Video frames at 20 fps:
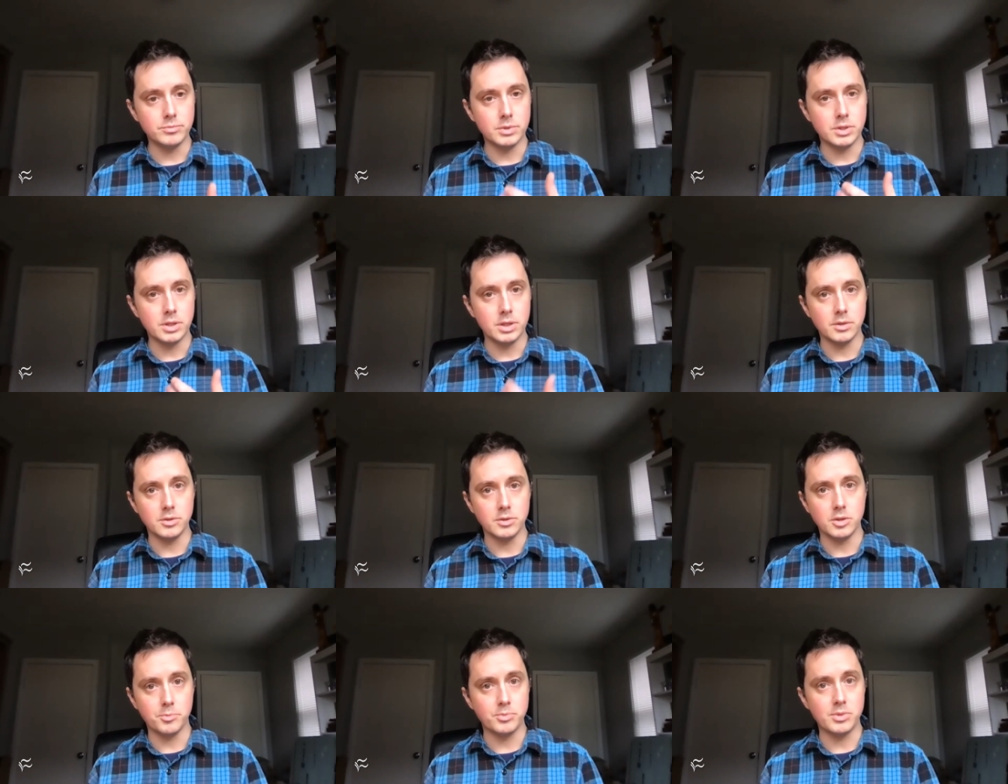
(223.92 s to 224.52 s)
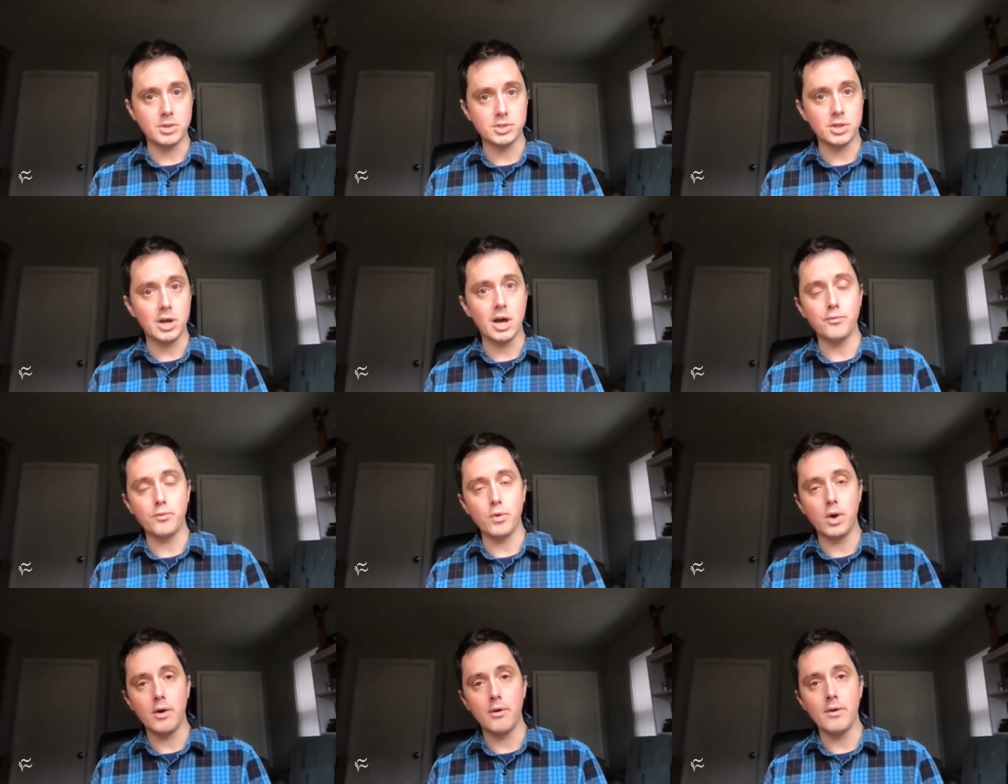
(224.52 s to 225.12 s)
the, the, the
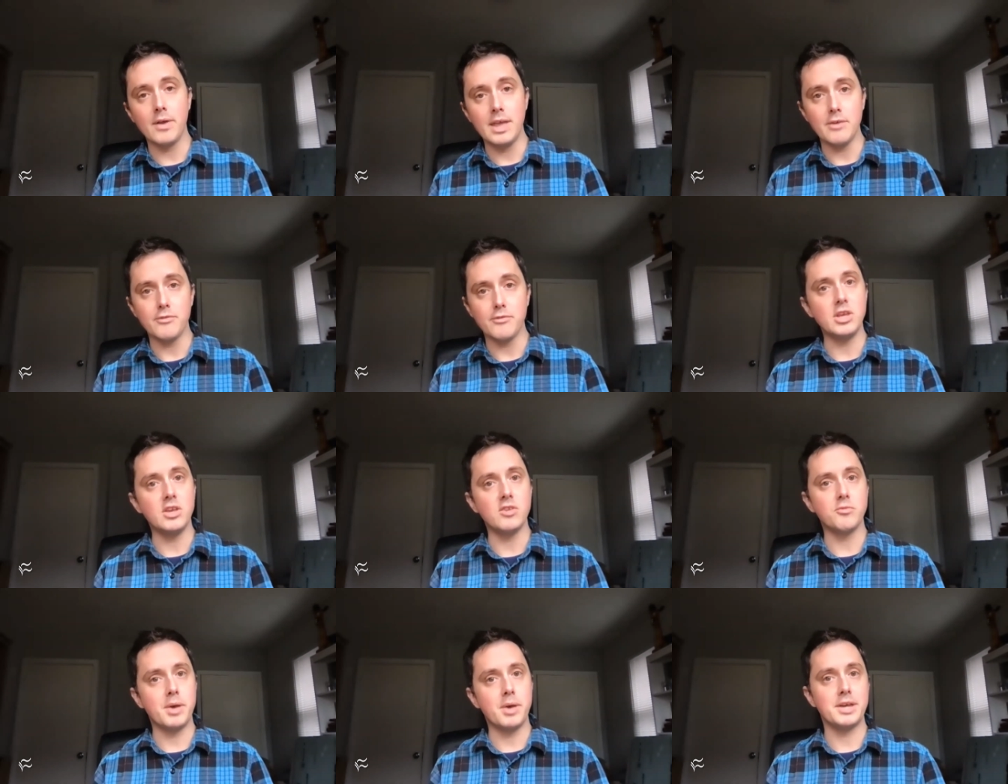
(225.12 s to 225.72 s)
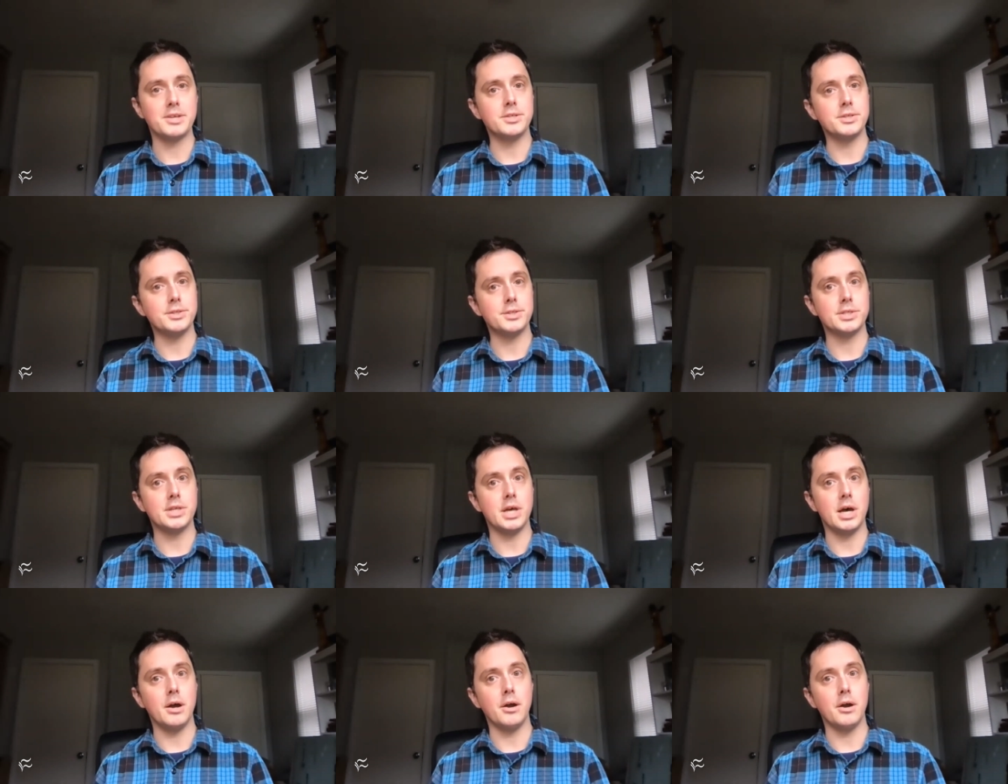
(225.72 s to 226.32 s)
software if these
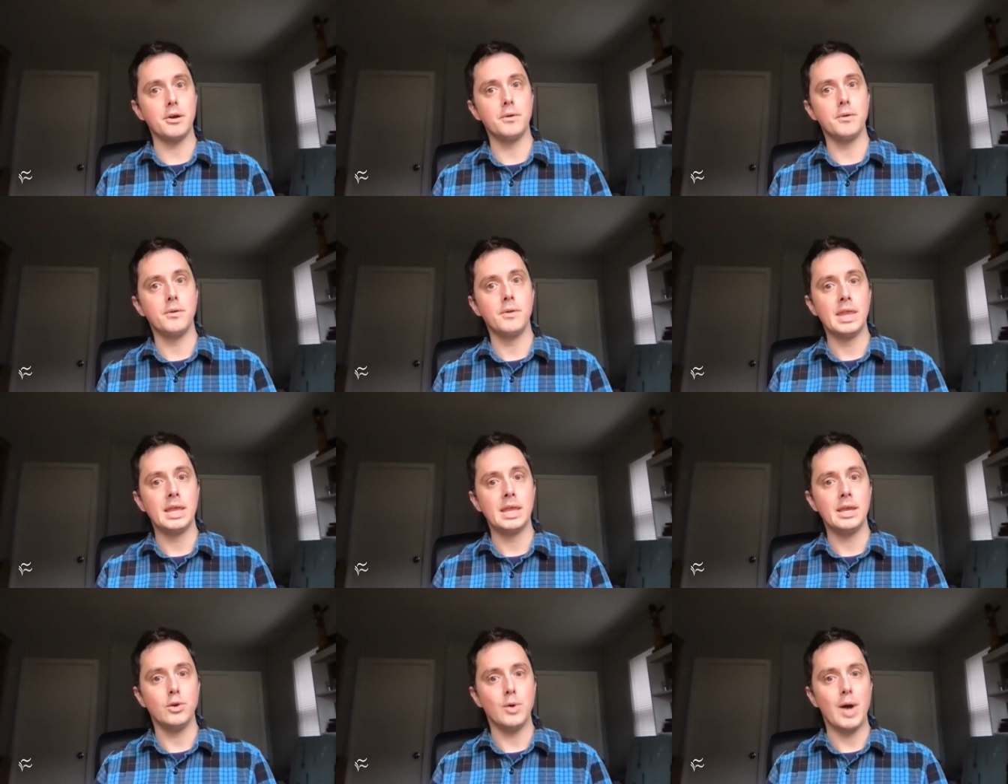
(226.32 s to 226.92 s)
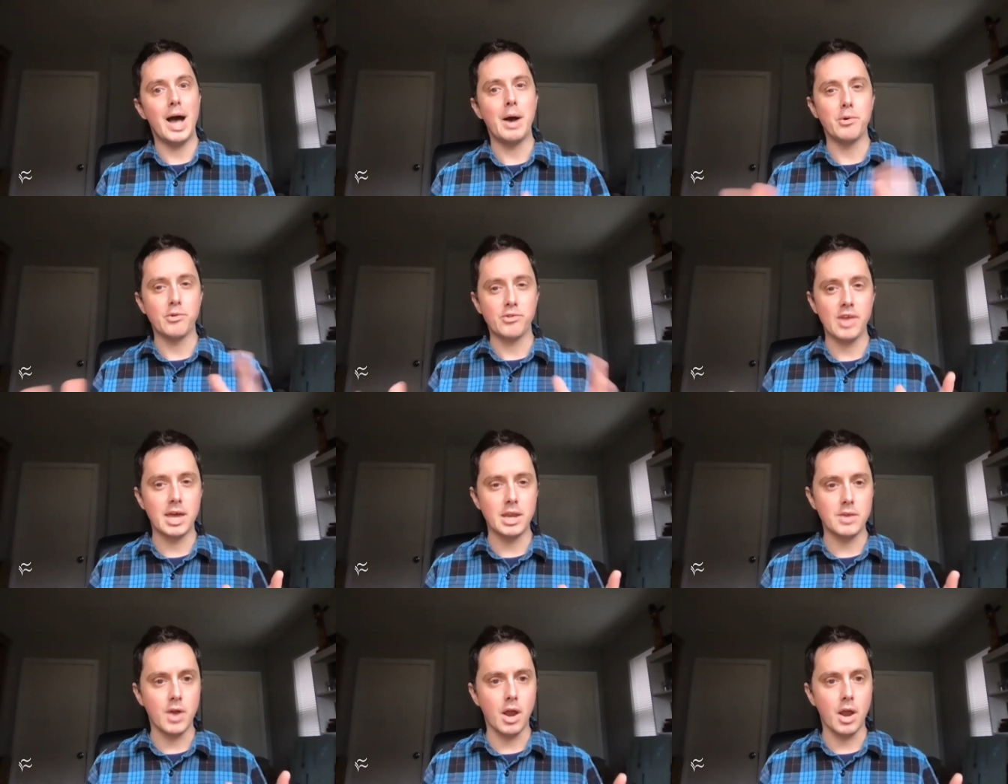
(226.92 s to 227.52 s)
patients are, you know,
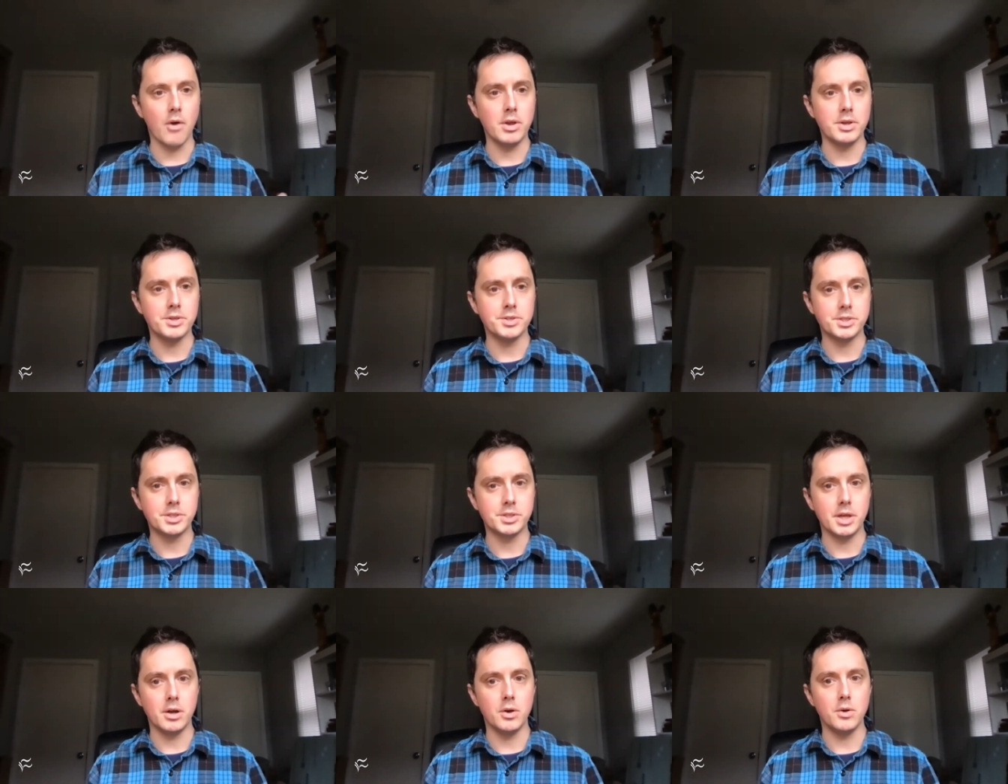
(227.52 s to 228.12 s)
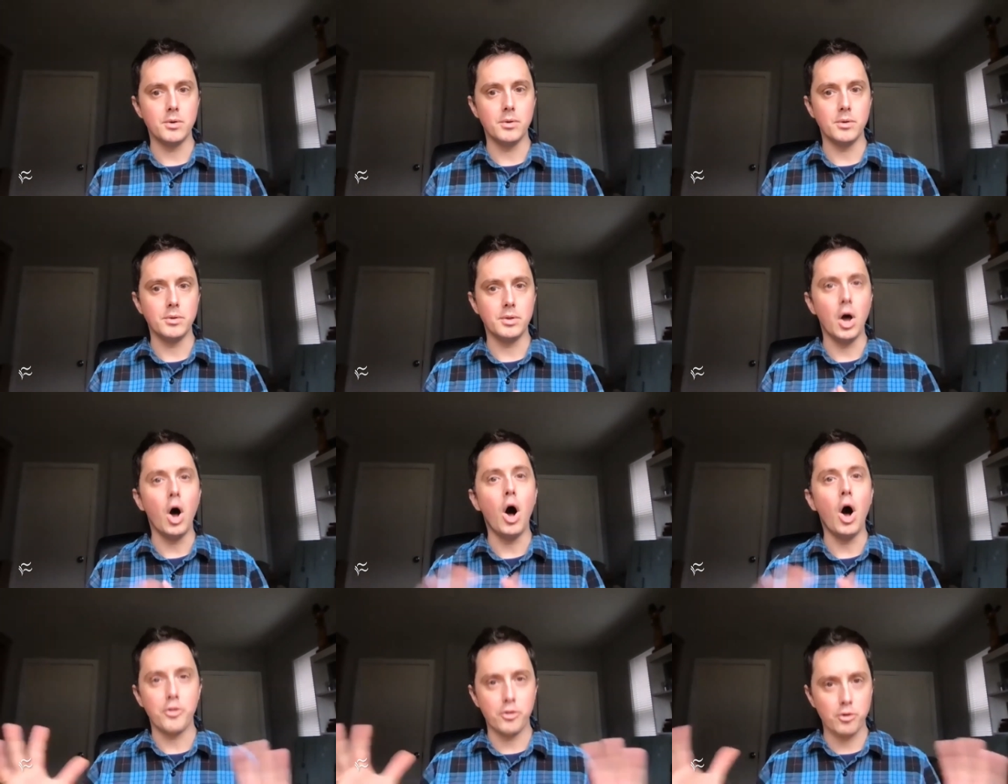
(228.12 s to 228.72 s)
outside of areas that they're
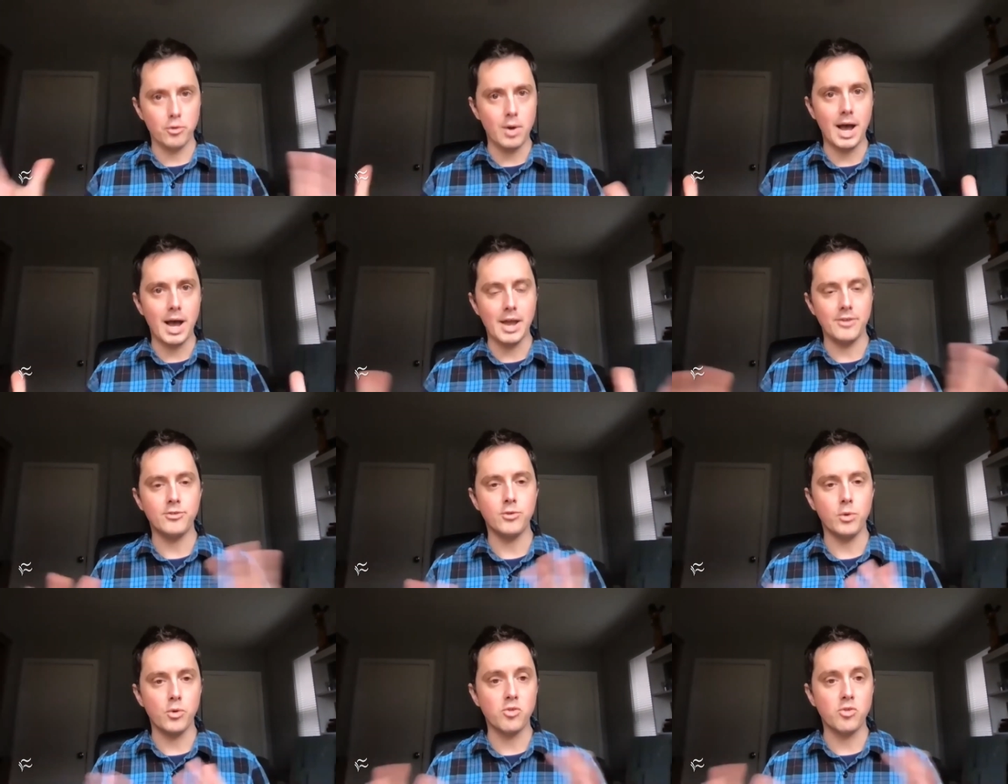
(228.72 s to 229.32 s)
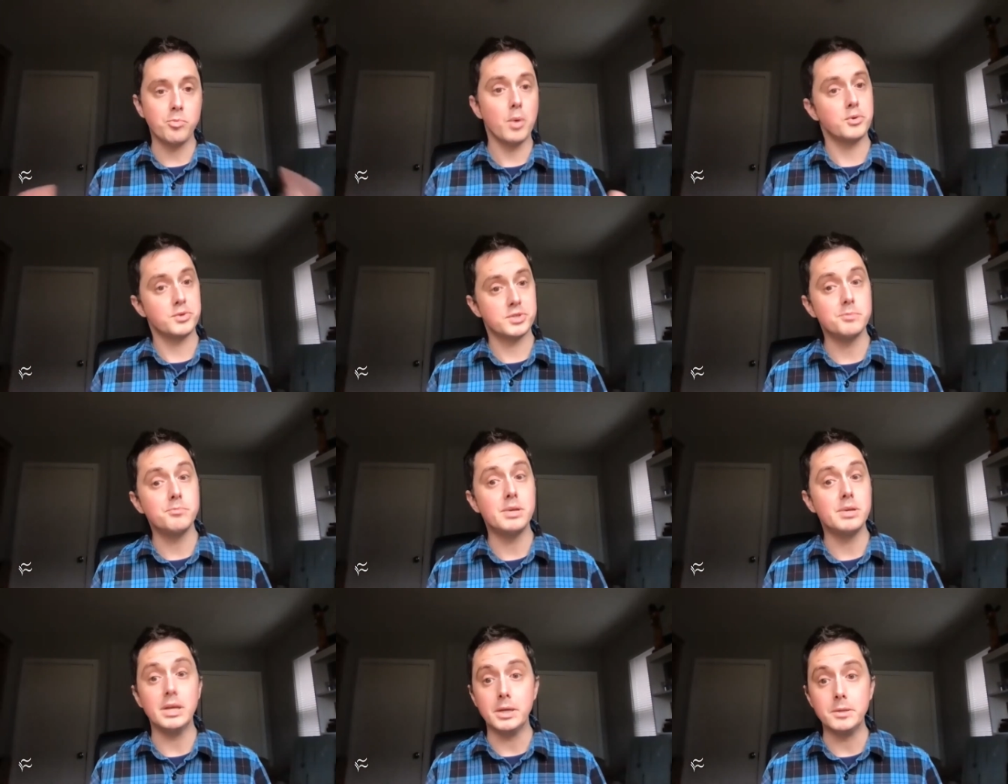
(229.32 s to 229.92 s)
authorized or supposed to
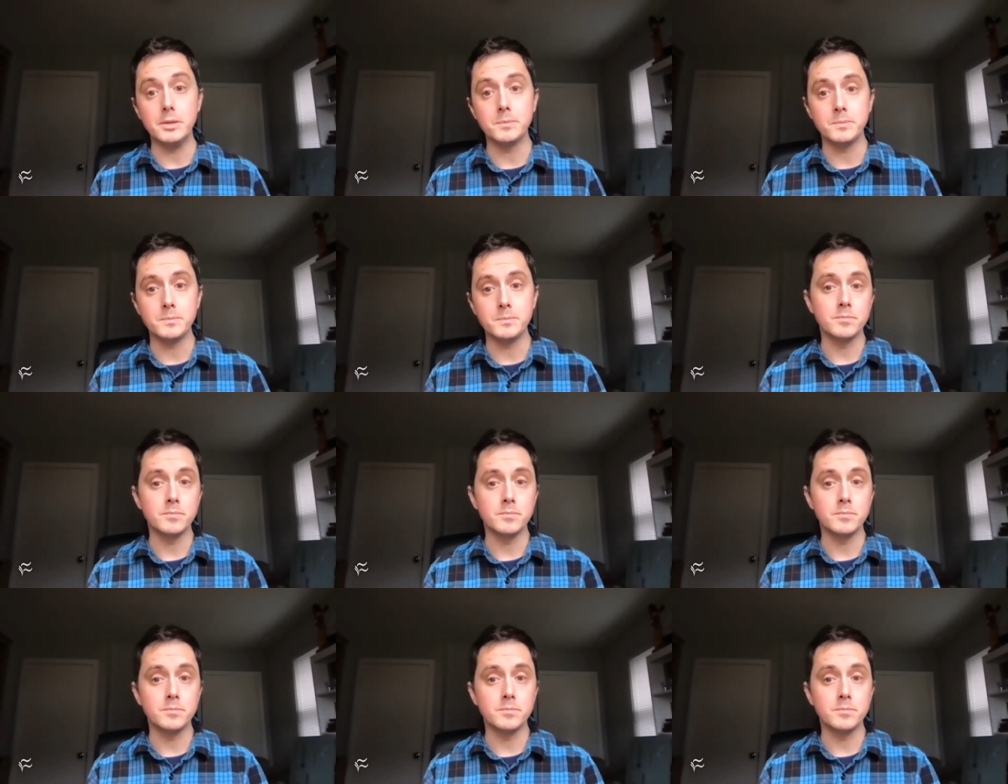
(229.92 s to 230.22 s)
be in